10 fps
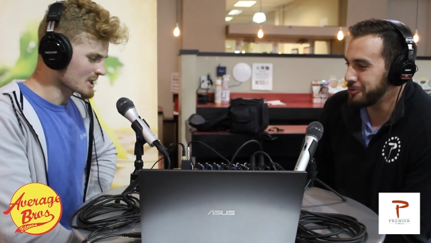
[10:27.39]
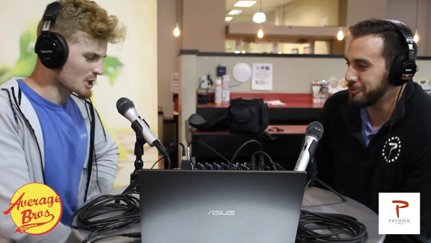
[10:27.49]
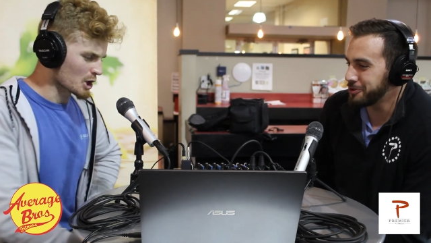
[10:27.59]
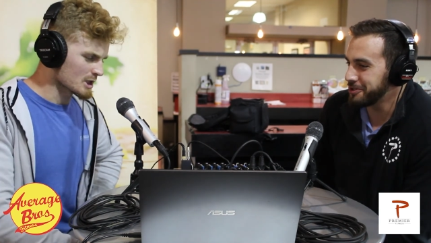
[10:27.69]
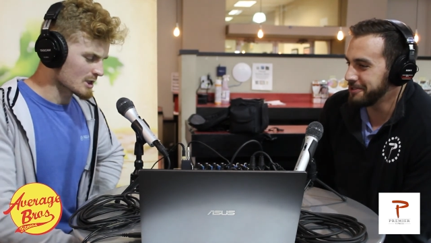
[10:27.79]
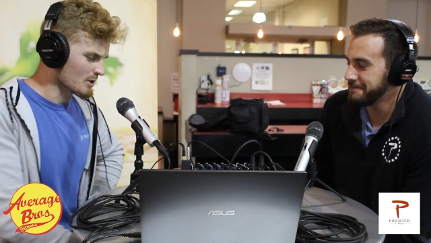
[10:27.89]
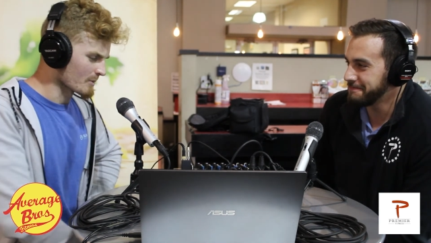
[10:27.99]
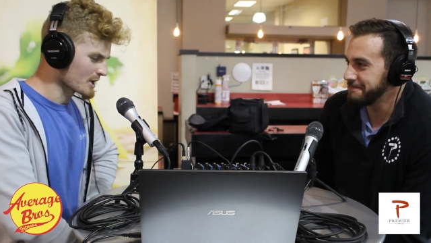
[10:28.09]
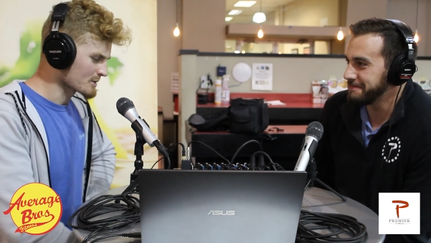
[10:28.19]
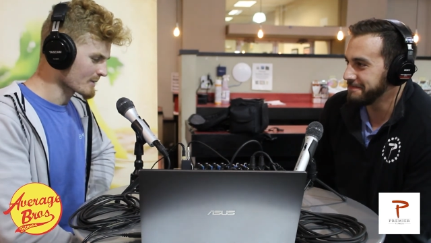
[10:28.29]
Speaker 1: it just hurts so
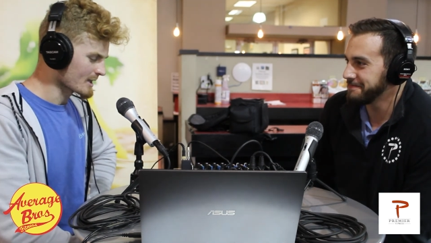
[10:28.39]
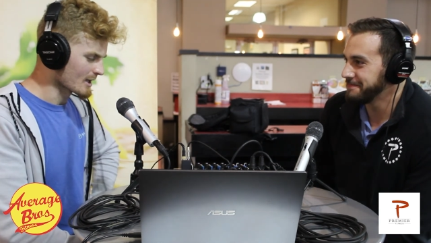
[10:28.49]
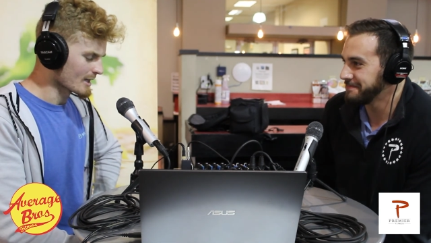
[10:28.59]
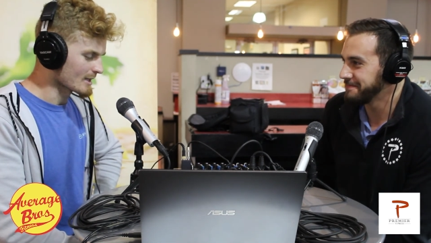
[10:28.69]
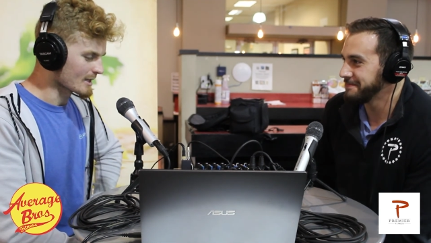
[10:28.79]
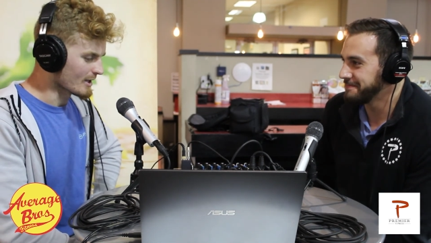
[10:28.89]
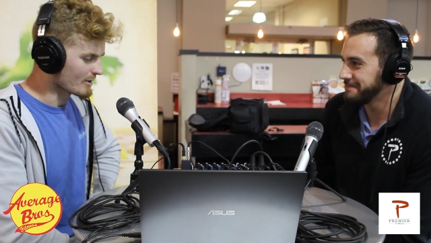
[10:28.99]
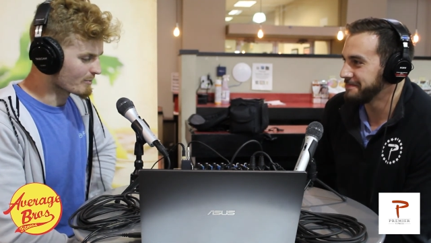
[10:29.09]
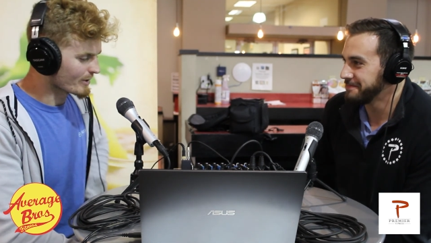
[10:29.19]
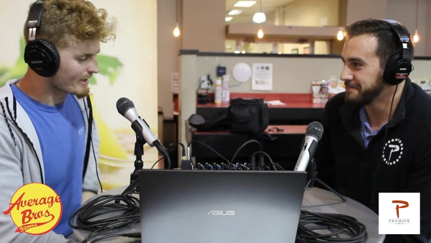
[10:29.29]
much my god you
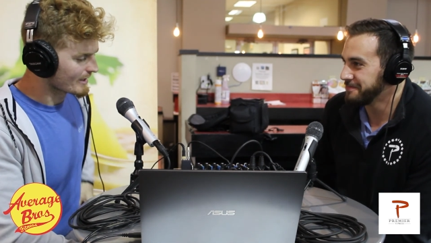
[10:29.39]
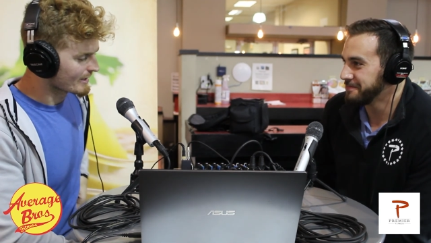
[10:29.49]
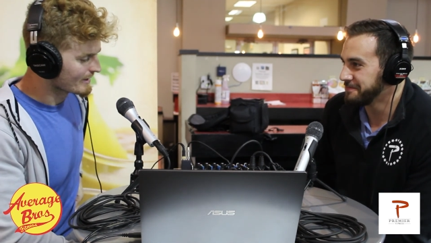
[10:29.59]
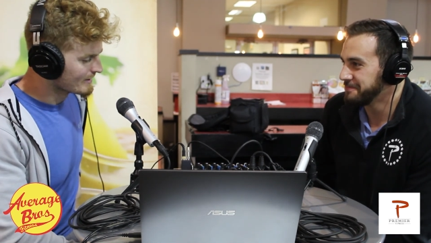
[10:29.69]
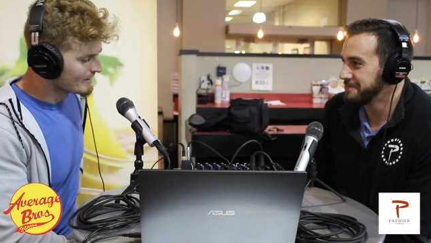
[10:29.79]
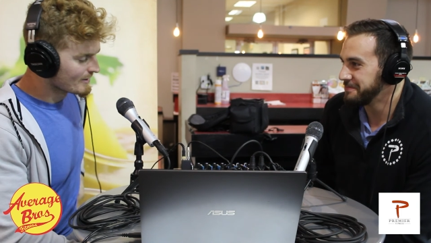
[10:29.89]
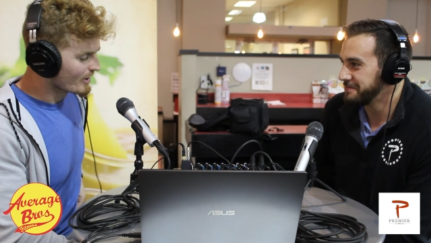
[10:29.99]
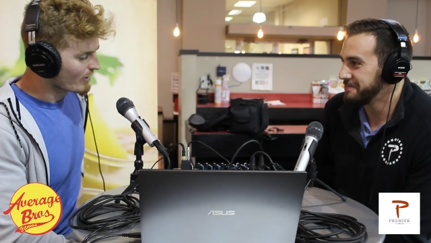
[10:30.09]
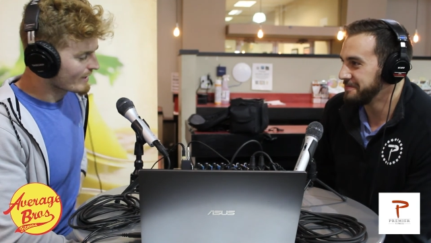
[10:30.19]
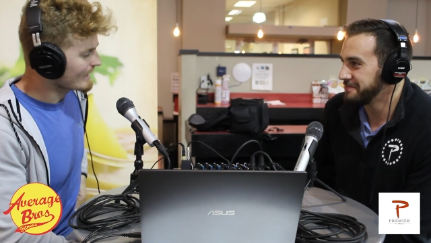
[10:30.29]
know but uh,
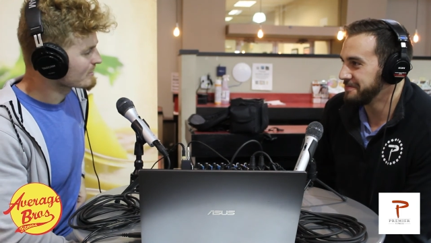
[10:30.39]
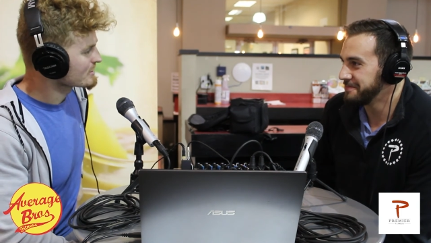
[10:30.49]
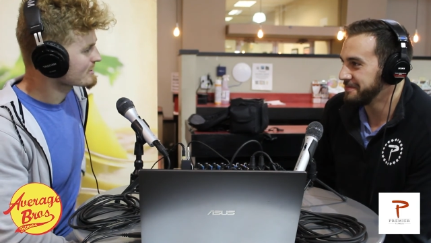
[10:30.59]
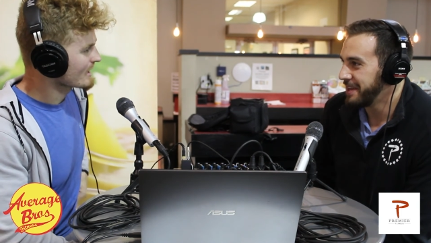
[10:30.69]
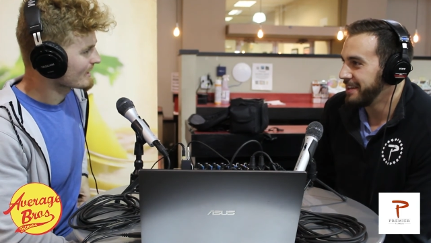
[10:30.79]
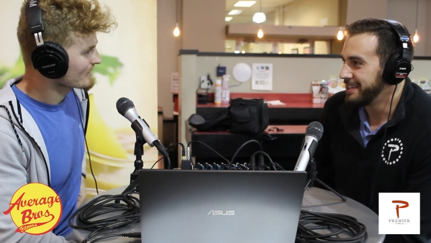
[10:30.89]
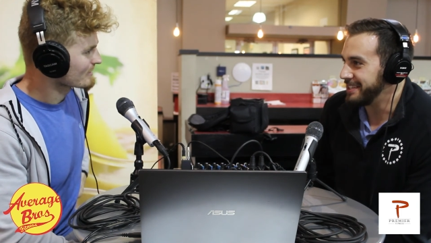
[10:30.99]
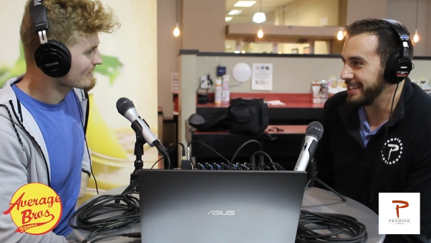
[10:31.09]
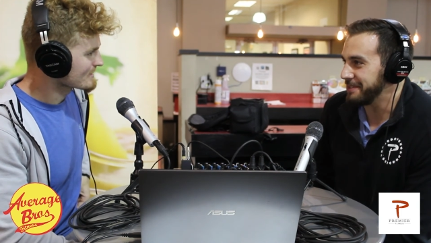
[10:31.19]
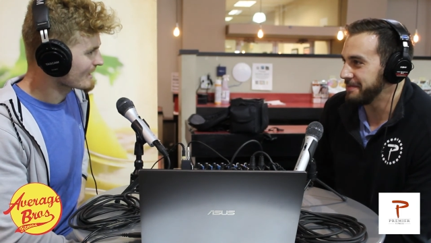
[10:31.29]
no i get what you're saying
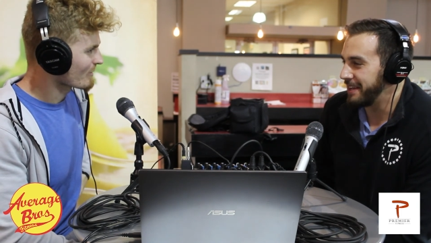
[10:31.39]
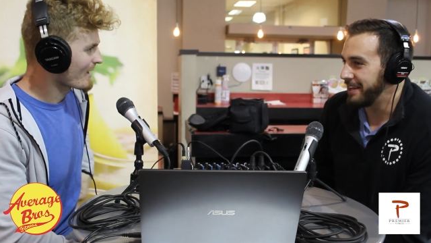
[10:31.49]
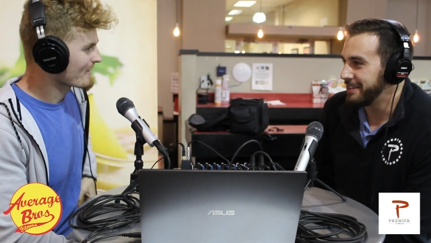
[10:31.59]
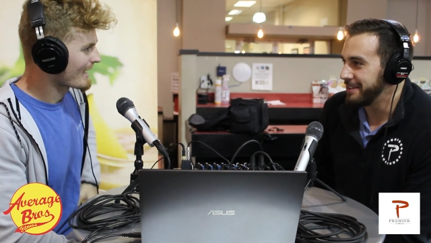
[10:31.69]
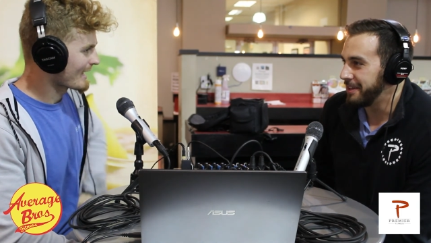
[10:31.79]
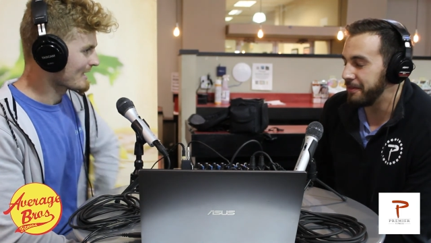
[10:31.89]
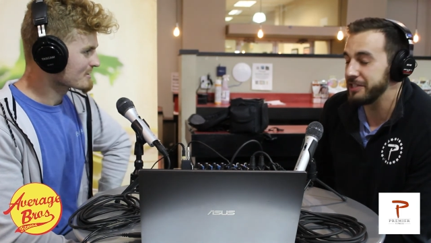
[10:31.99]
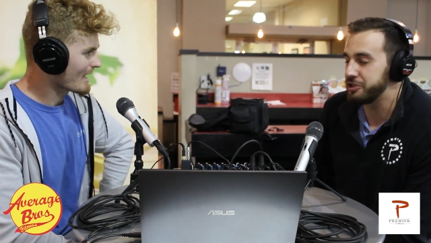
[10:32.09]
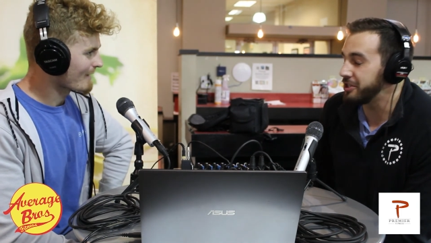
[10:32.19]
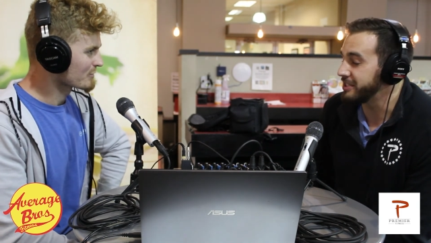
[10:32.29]
dude yeah. it's like around that
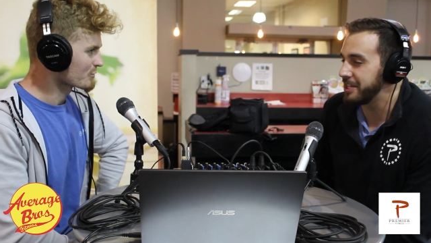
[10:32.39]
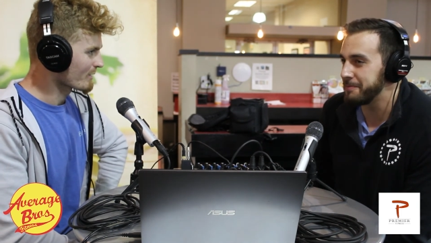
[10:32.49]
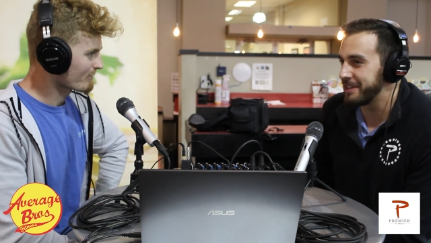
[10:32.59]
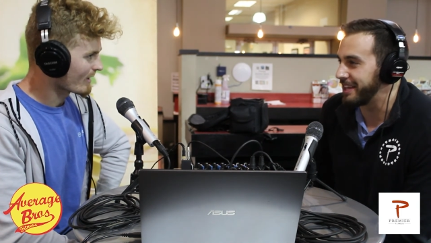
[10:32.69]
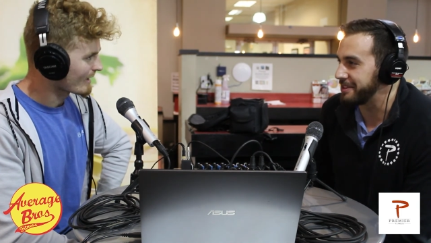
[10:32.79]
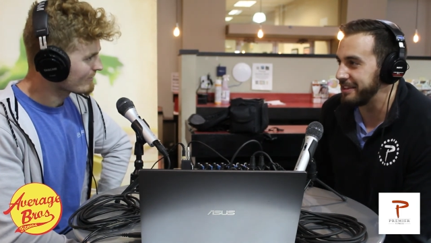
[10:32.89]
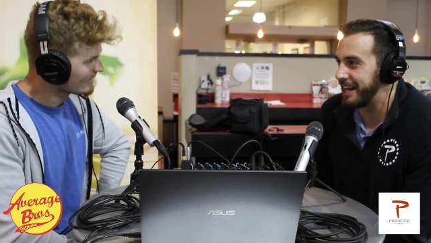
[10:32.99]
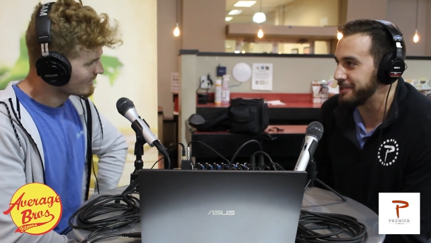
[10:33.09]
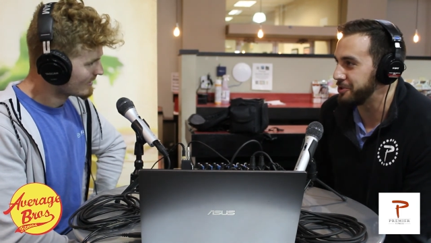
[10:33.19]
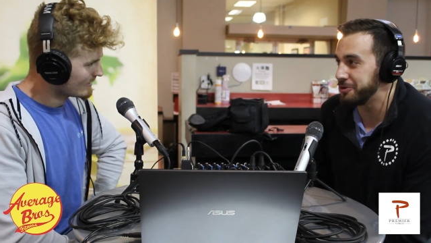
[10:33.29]
age this after 25 like the
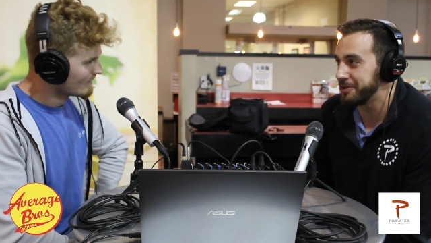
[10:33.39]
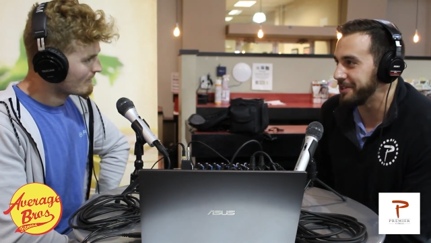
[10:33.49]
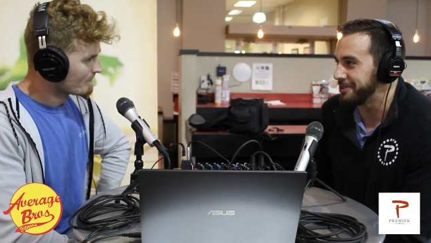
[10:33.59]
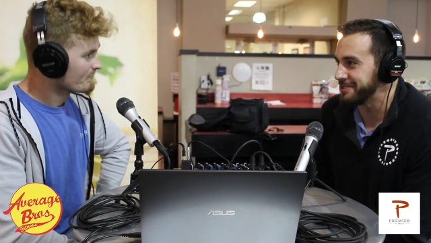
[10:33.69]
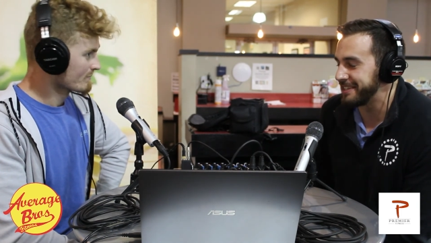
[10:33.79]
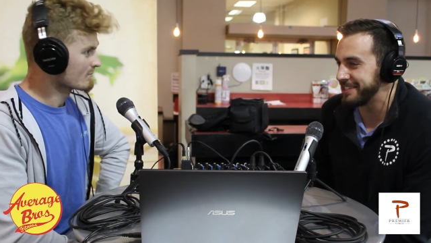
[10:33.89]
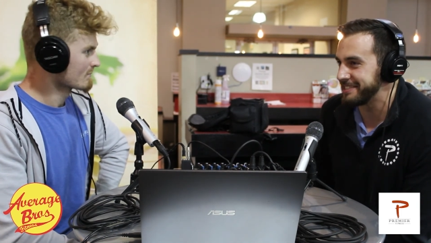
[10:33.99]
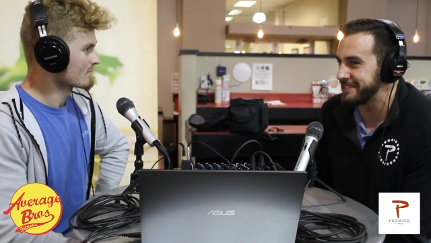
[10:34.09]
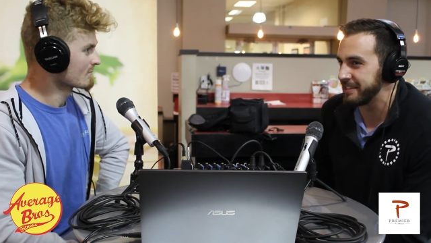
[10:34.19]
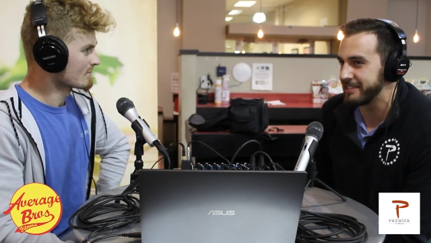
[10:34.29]
Speaker 2: last two years
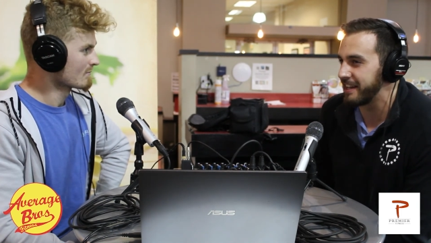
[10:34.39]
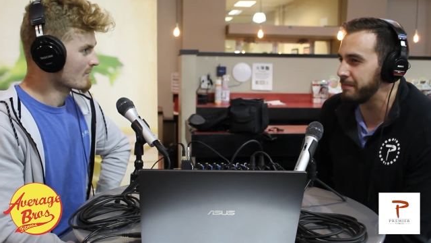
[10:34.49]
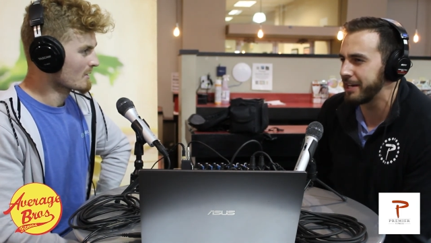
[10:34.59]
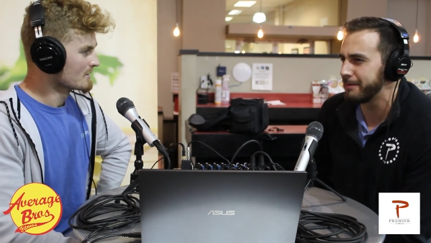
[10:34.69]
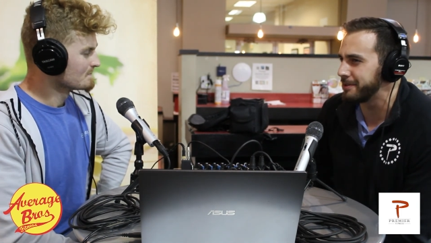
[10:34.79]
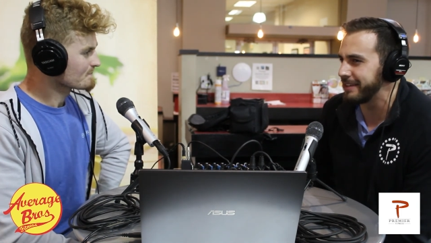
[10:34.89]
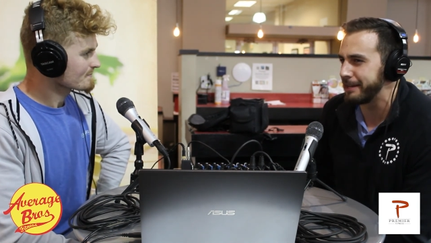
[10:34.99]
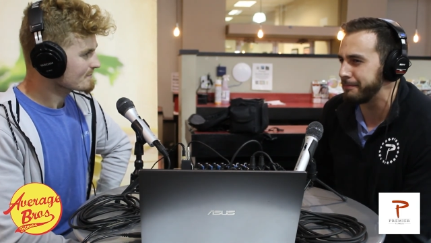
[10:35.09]
it's because i've been able to